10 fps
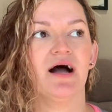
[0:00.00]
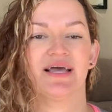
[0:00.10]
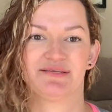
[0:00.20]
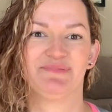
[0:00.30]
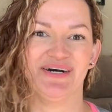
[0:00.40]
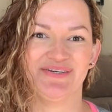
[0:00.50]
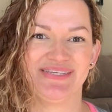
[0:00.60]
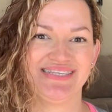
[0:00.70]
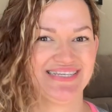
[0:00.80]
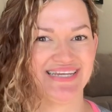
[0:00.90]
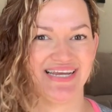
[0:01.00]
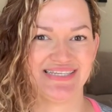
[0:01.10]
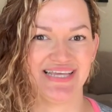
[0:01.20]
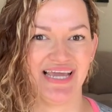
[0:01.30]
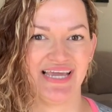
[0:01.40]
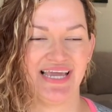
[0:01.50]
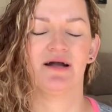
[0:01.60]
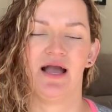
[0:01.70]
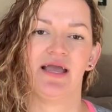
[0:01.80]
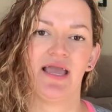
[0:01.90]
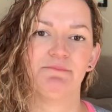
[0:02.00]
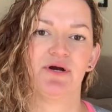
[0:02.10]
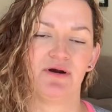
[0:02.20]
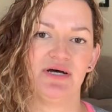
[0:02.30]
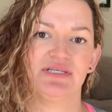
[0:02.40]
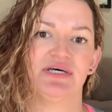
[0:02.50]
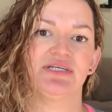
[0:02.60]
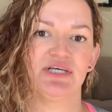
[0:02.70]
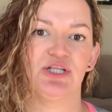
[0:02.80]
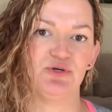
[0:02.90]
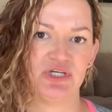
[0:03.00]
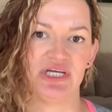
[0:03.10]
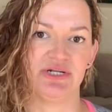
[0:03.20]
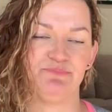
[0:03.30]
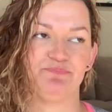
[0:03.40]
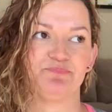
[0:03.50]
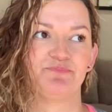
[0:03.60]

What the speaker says: exposed, should I say. I came across a solution